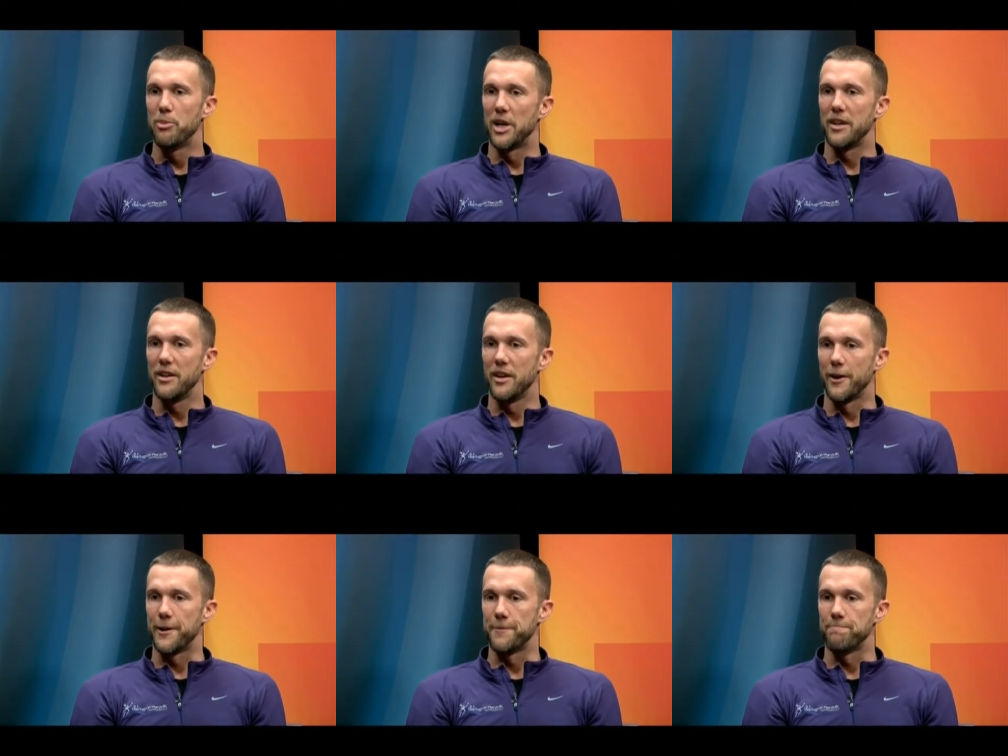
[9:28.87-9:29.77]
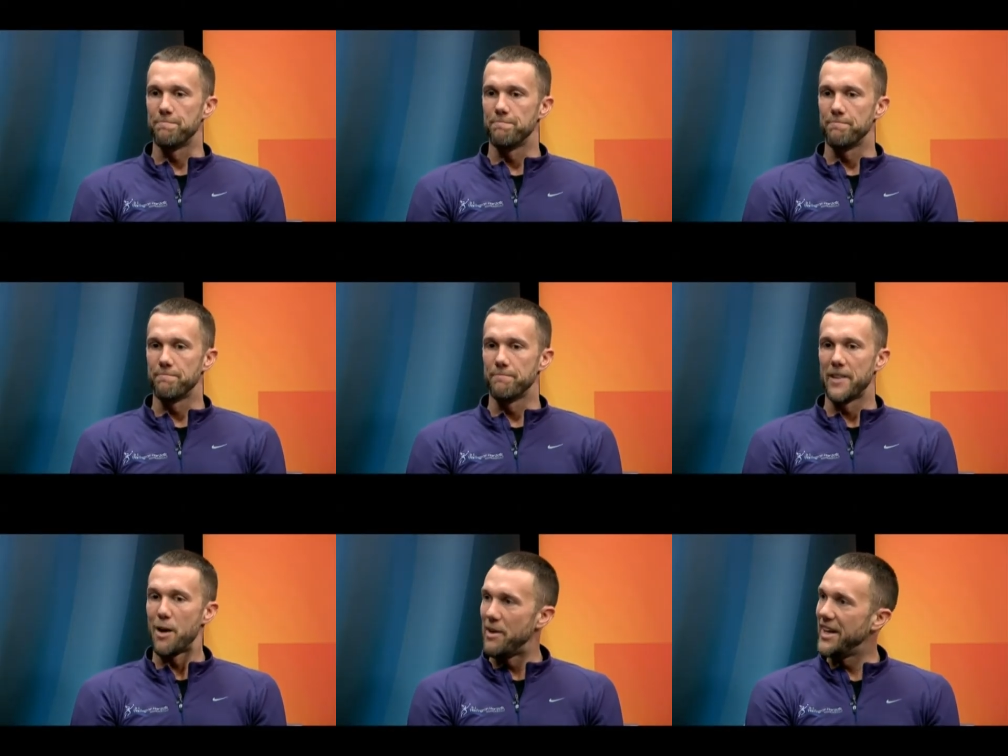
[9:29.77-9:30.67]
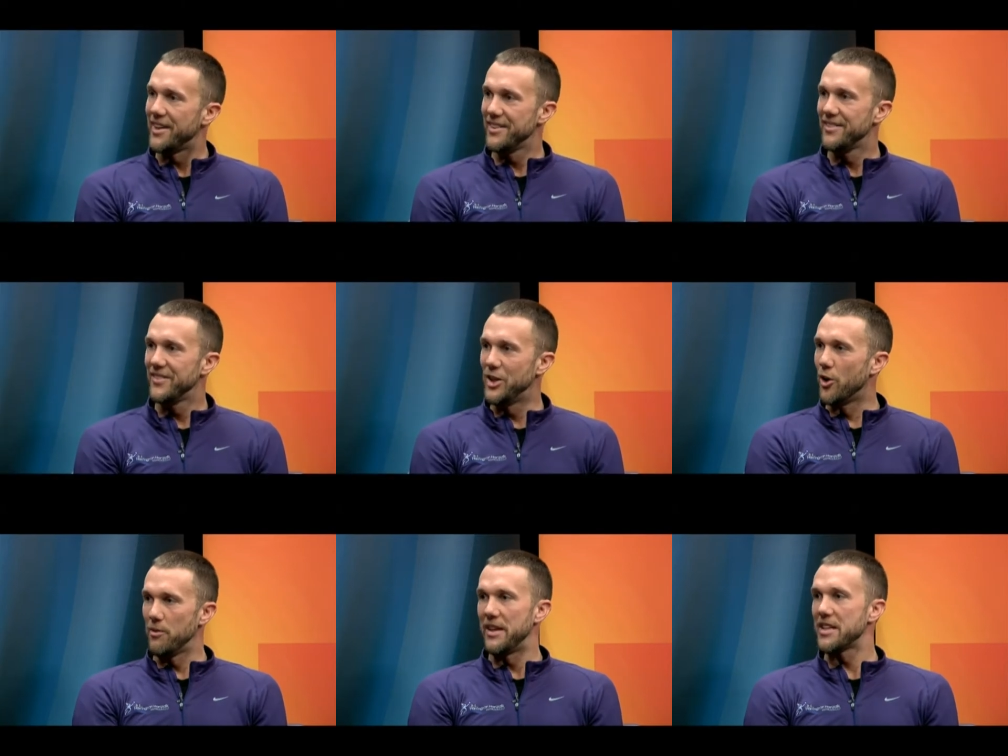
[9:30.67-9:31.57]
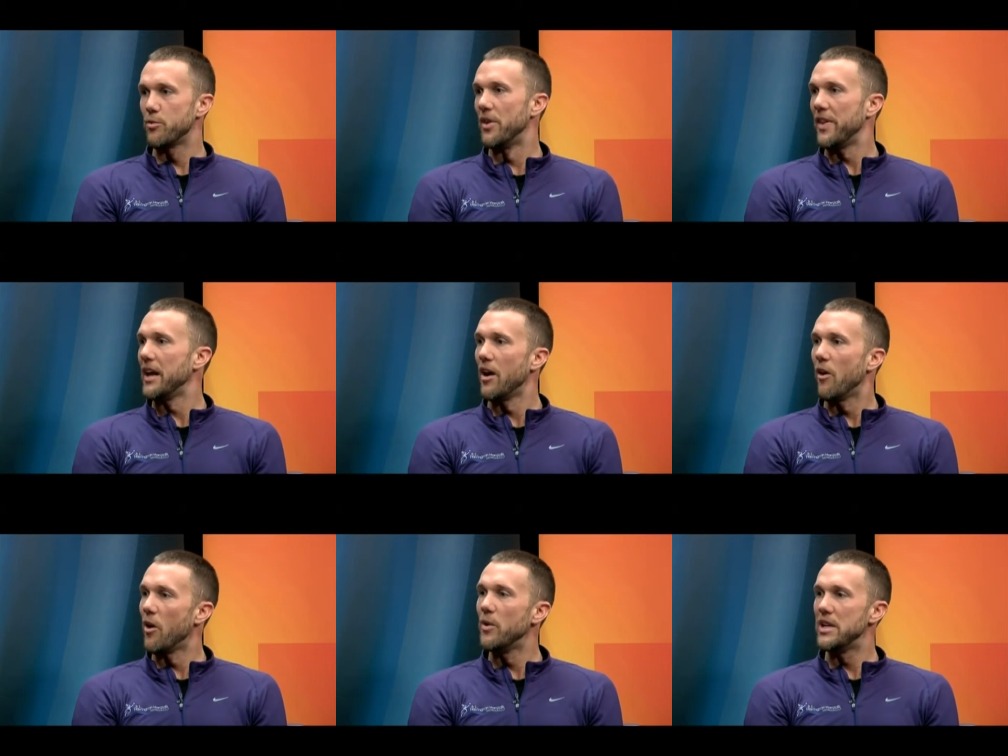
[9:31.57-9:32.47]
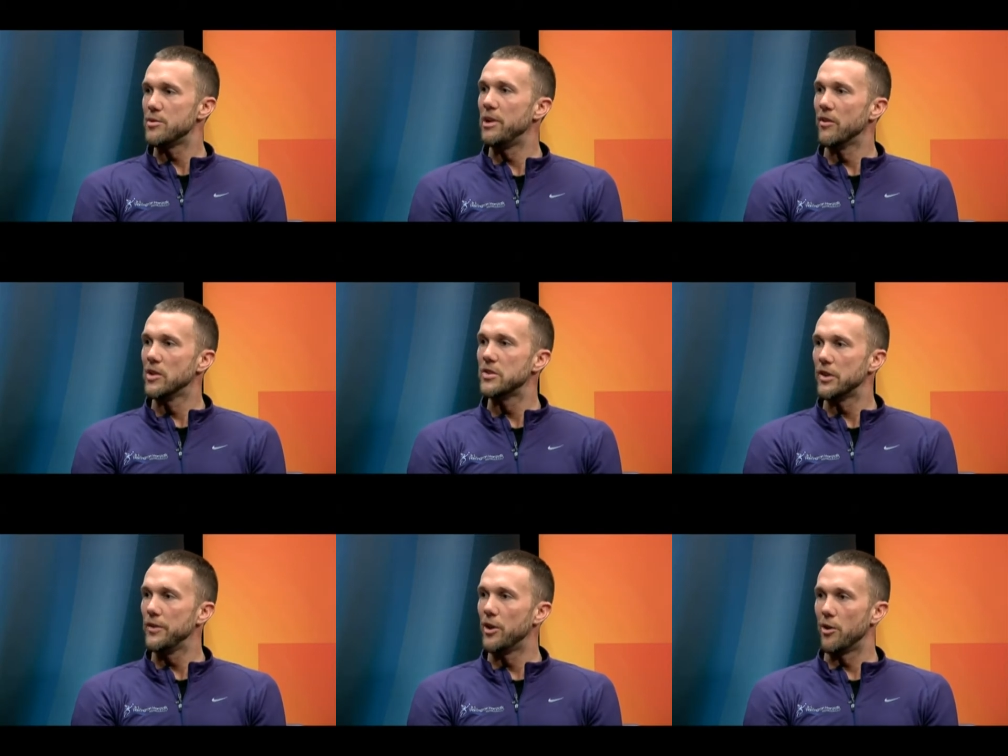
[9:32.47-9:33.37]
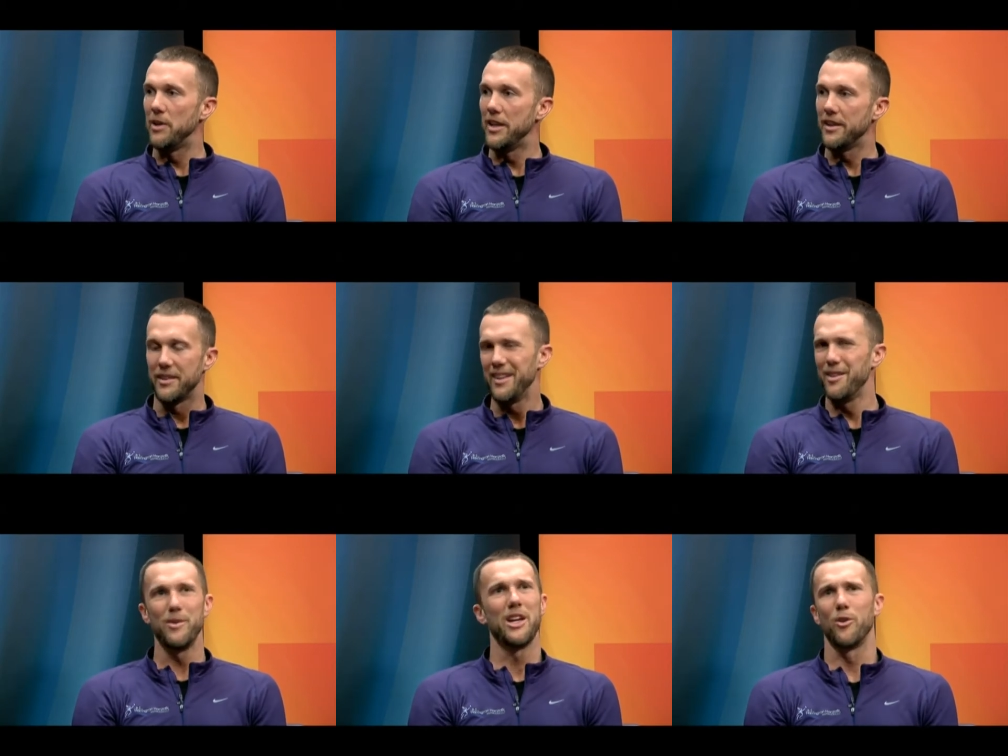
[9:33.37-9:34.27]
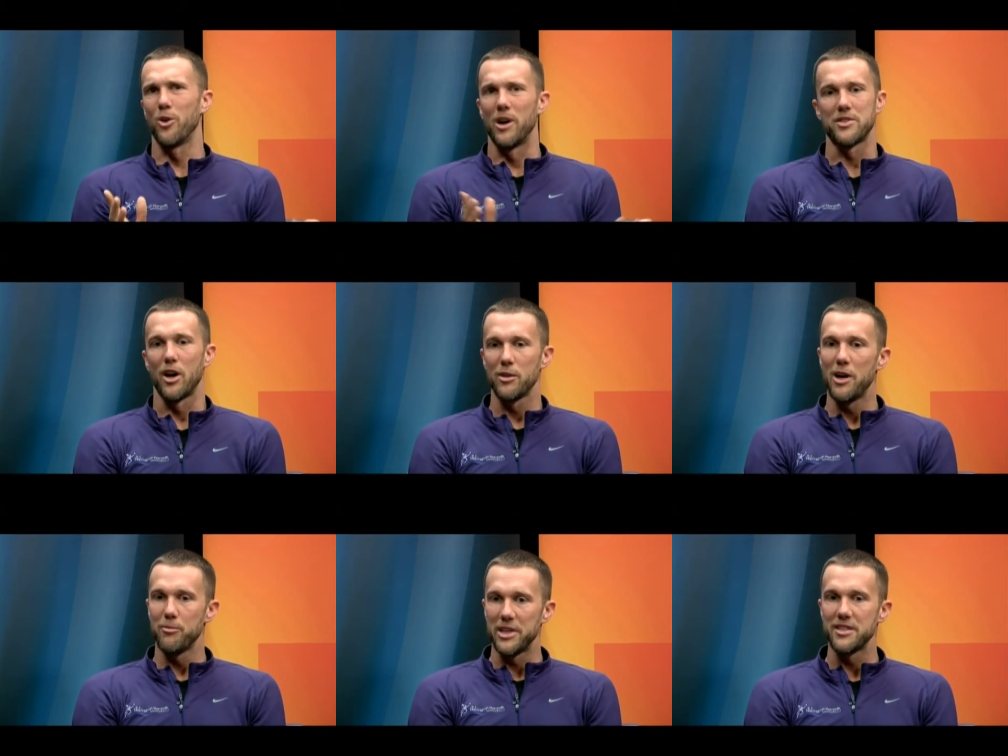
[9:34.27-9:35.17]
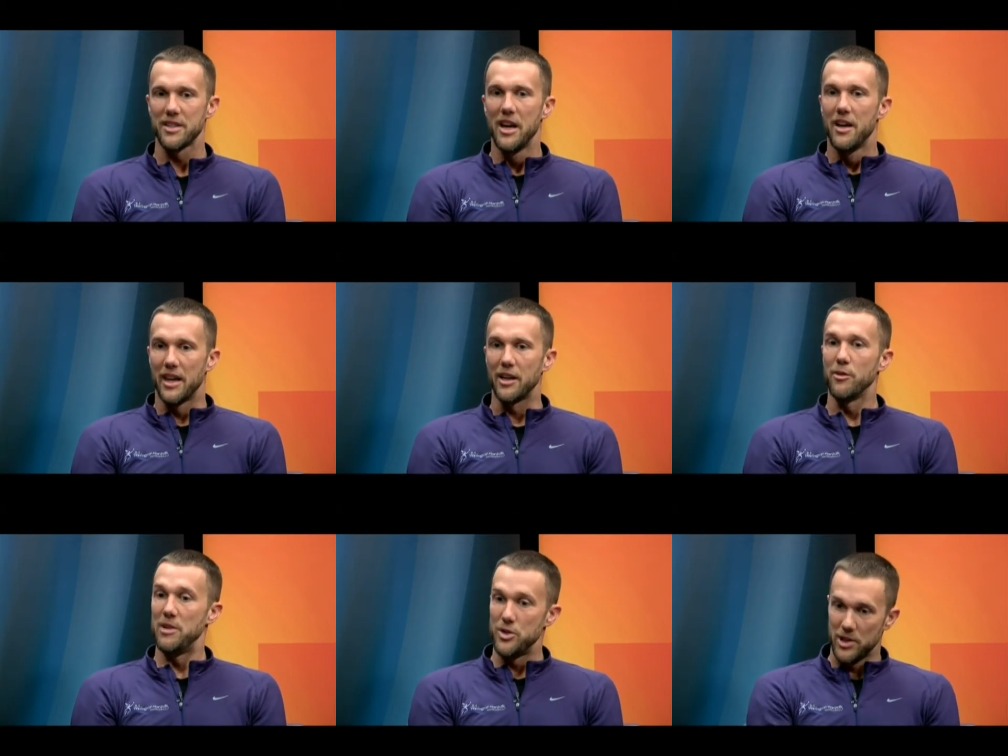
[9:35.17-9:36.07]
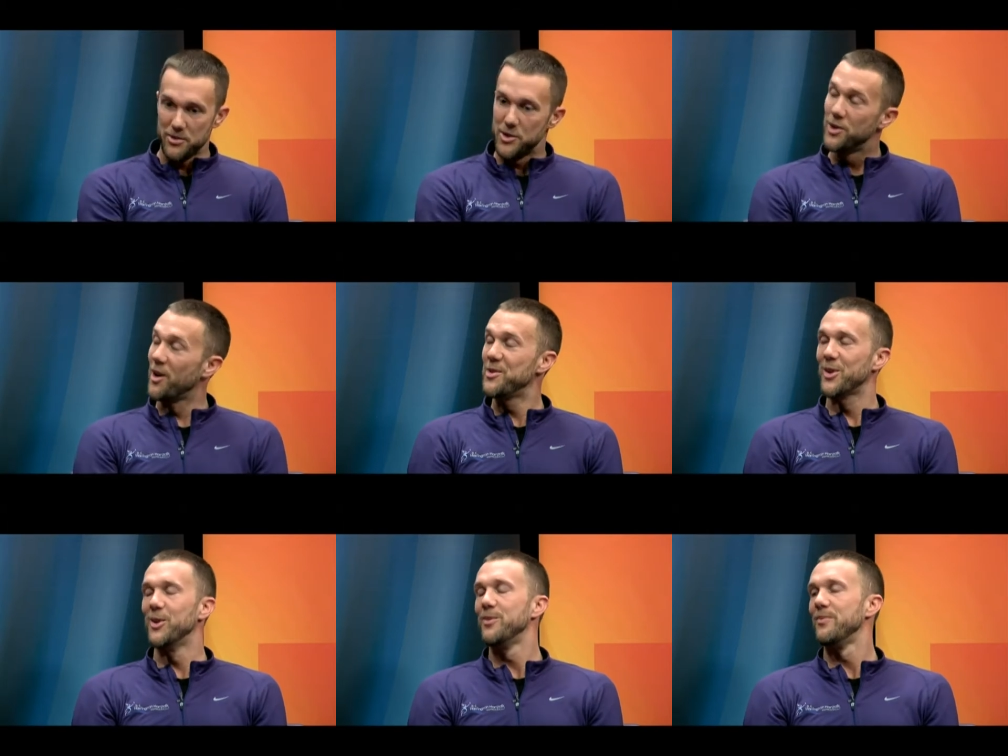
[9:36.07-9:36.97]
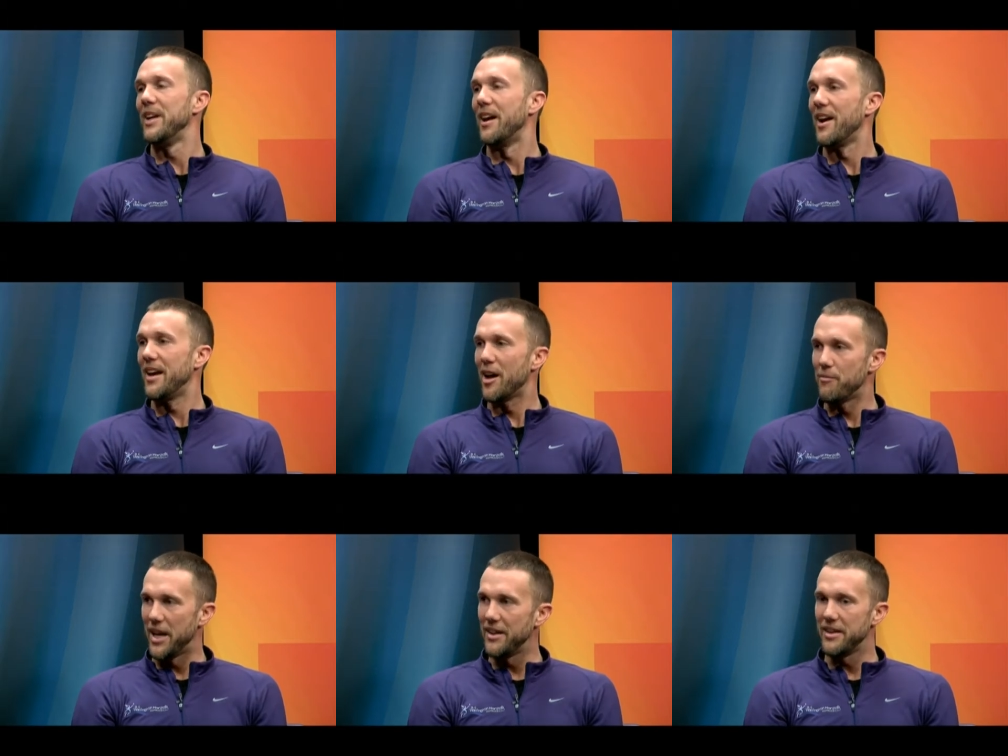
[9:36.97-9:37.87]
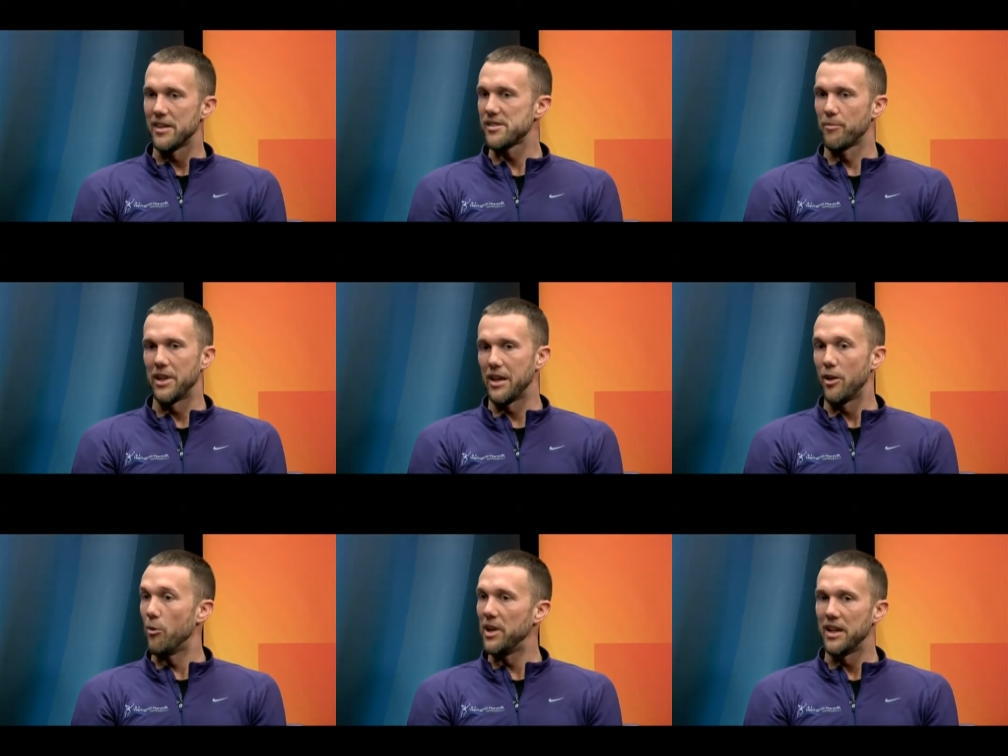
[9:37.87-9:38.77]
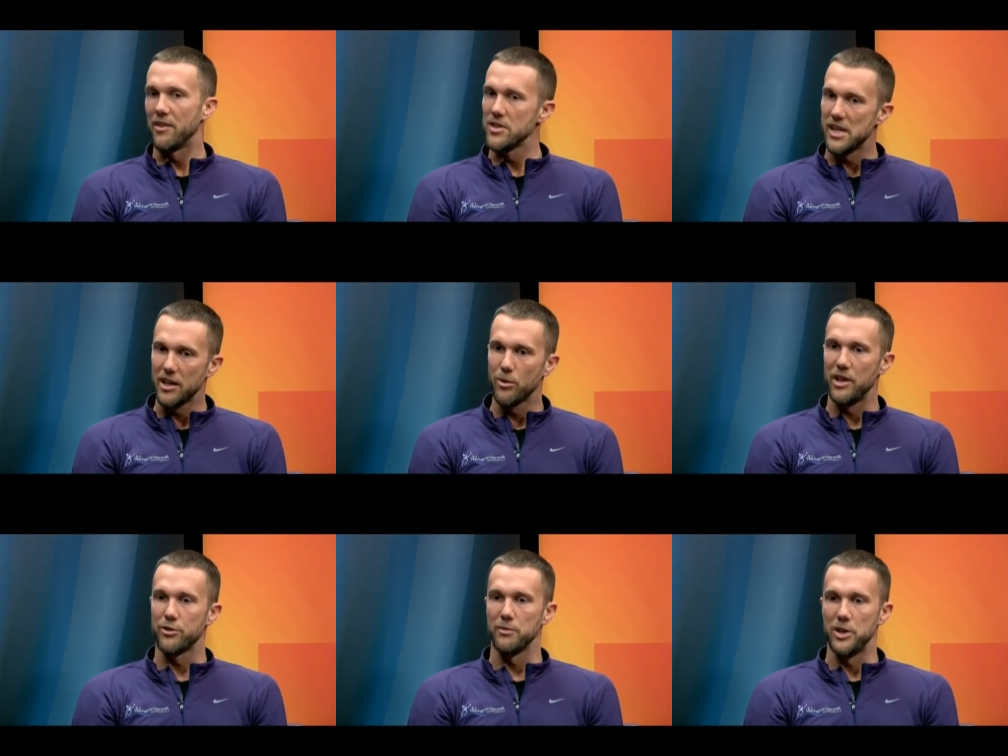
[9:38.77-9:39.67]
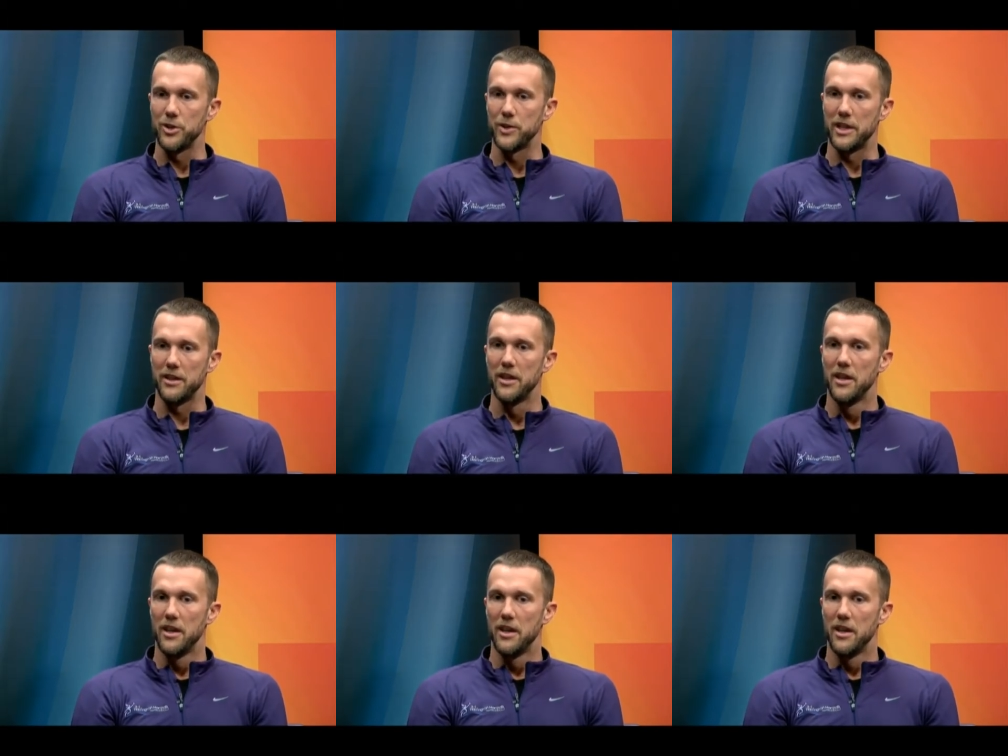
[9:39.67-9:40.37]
but um, I made it you yes. know what I mean? That's one oh, thing yeah. I'll always be able to, you know what I mean? And, nobody can we don't go that. around talking about, but it's like yep. I mean, dreams do come true, and I and I made it, and it's something that nobody can ever take away from you, and